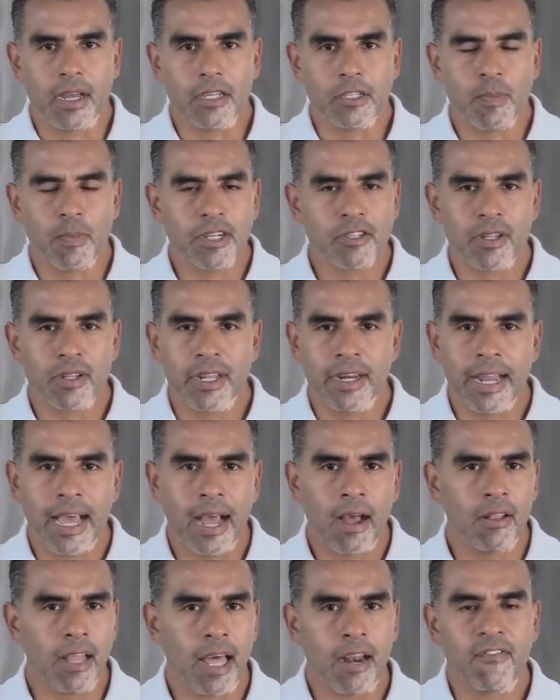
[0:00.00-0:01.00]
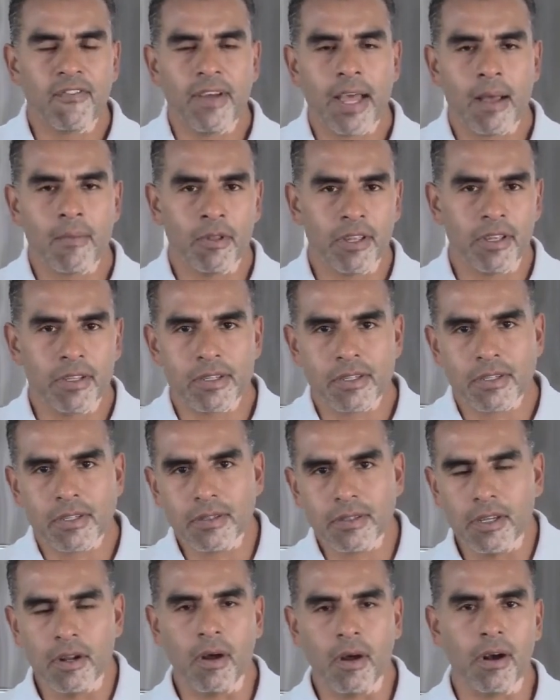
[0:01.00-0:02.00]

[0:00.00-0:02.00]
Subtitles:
especially now, a lot of families,